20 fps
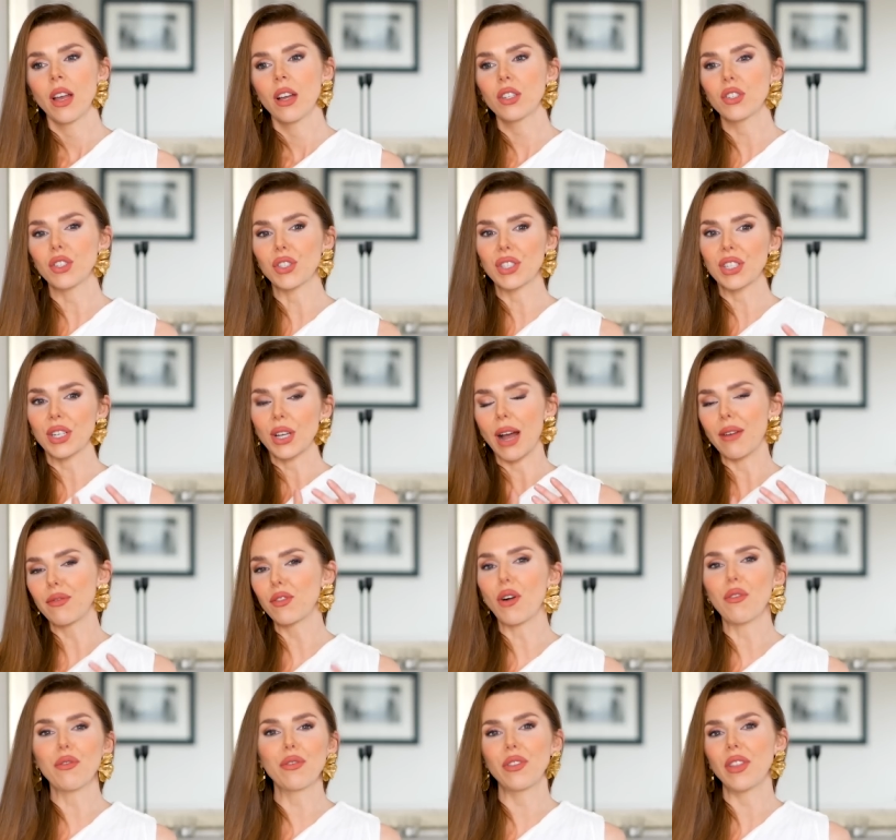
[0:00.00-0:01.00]
Just, I've
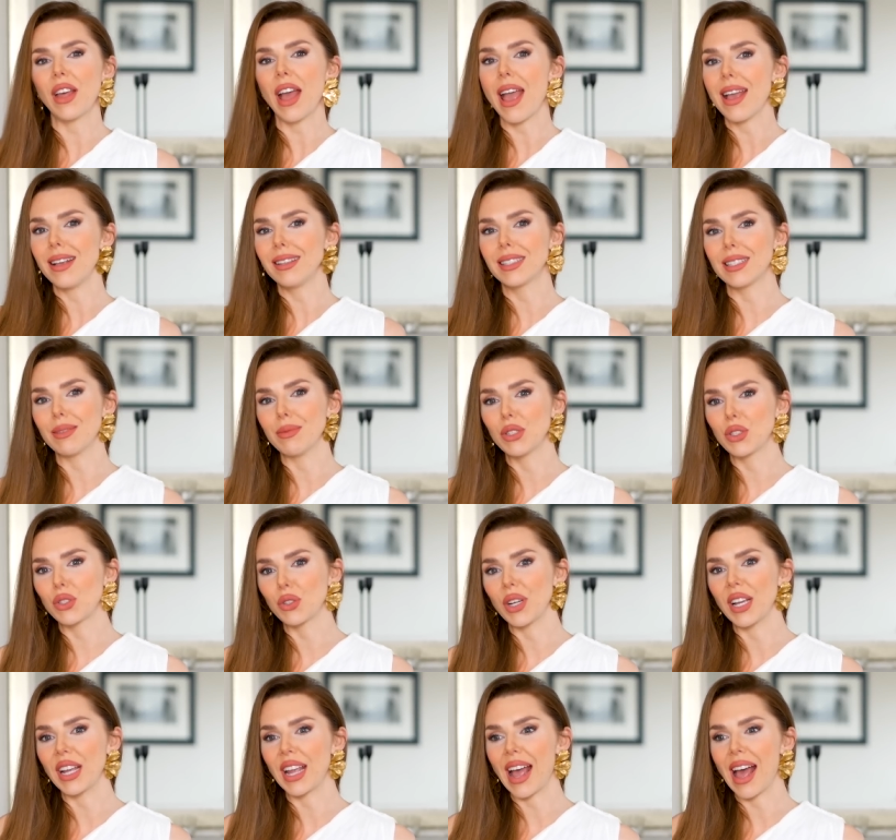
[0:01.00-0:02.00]
gone for the
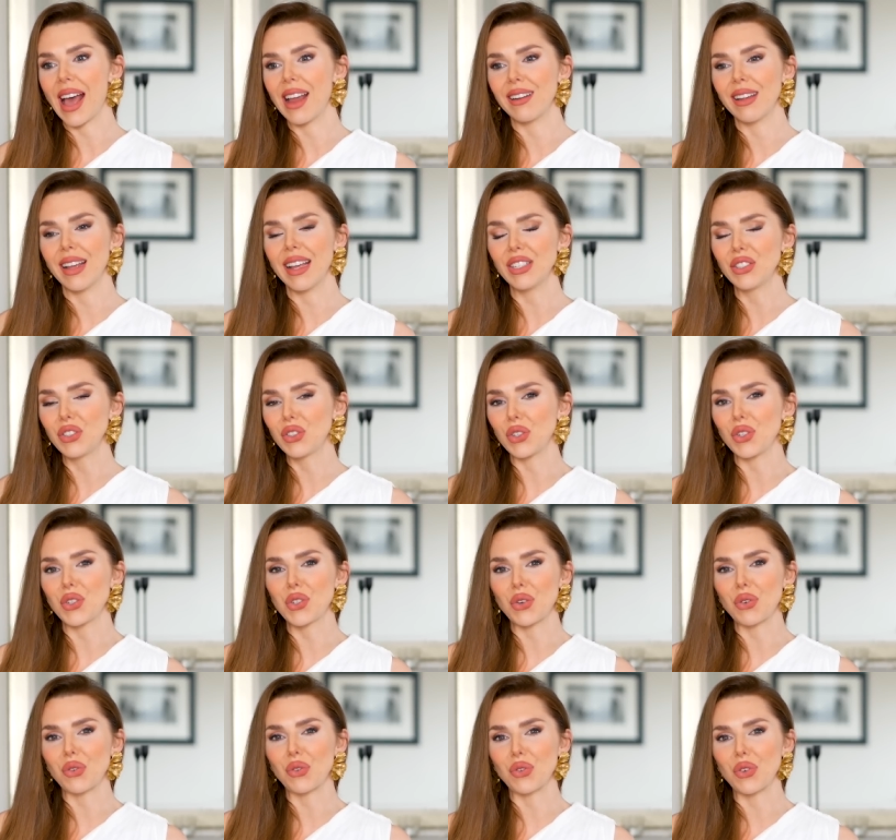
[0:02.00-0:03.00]
asymmetry again. It's
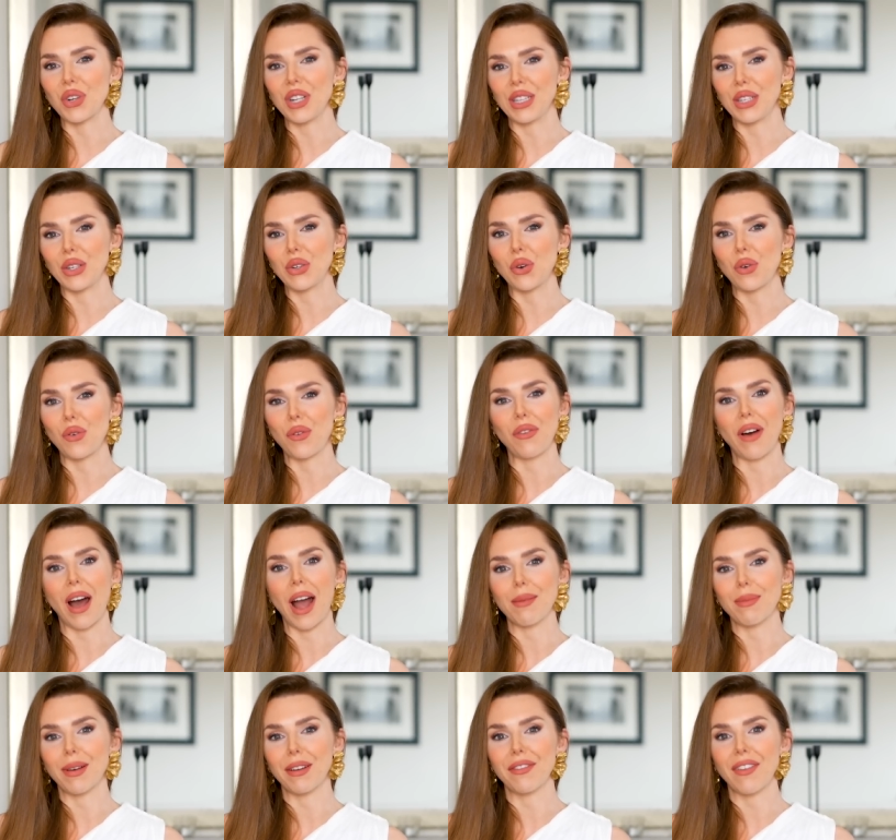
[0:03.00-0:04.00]
just a really cool
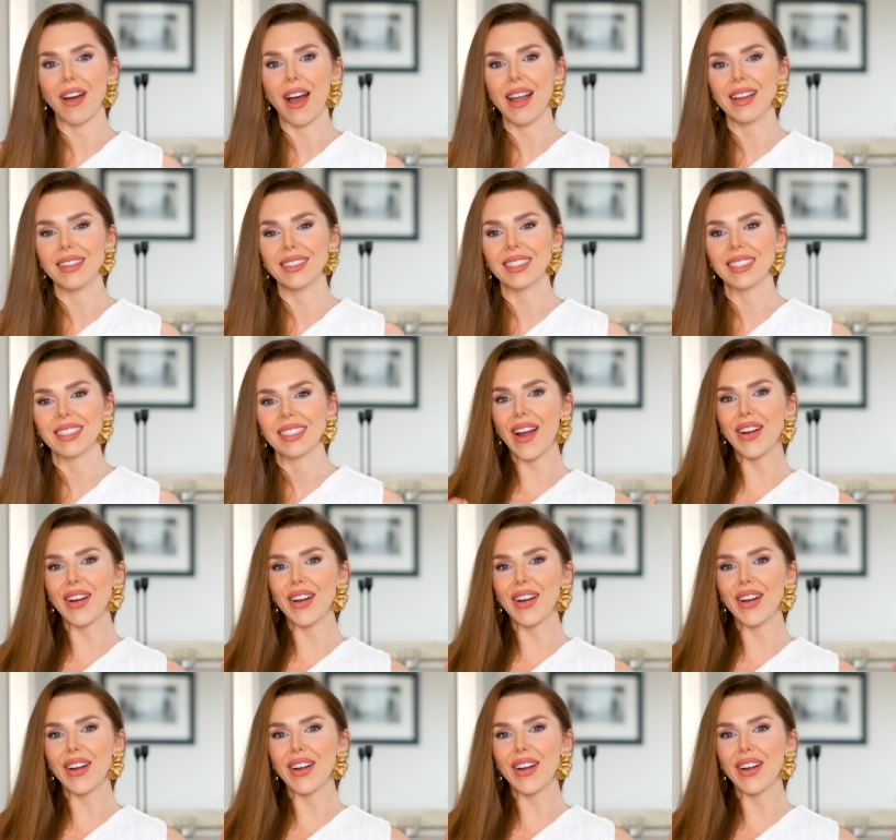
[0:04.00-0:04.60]
vibe, I find.